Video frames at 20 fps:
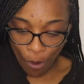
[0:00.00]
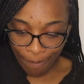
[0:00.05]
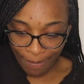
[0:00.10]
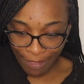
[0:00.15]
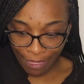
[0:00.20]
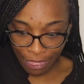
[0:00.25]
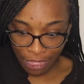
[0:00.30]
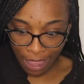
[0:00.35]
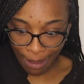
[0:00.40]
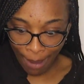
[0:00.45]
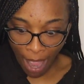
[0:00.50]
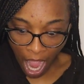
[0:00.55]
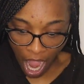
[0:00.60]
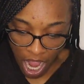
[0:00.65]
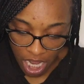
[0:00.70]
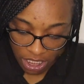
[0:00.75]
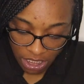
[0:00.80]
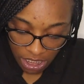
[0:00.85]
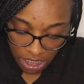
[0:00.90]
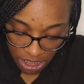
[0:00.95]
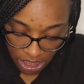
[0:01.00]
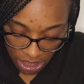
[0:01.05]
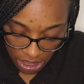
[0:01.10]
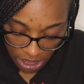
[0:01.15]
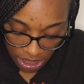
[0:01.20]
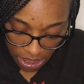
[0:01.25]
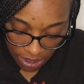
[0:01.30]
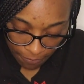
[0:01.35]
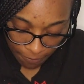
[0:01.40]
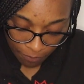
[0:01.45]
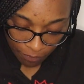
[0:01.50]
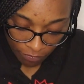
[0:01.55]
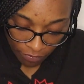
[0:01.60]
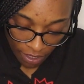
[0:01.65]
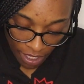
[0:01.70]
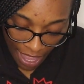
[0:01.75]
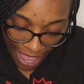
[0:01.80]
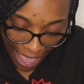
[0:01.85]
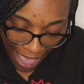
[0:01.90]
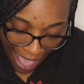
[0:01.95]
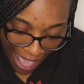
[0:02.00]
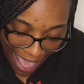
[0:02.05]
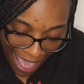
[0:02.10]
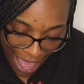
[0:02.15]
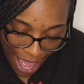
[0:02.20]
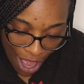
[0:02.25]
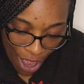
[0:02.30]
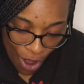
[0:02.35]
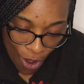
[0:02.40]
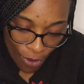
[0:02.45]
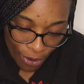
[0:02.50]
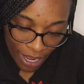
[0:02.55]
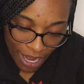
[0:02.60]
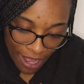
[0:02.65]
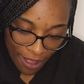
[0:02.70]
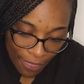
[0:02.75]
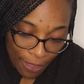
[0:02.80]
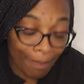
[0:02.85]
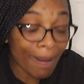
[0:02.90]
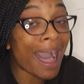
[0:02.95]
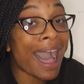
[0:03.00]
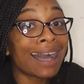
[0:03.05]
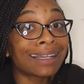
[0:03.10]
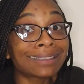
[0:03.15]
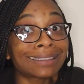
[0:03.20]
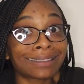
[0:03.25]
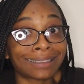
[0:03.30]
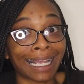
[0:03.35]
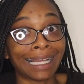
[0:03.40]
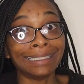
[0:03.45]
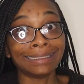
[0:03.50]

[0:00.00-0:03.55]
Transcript: Open the box. Out of the box.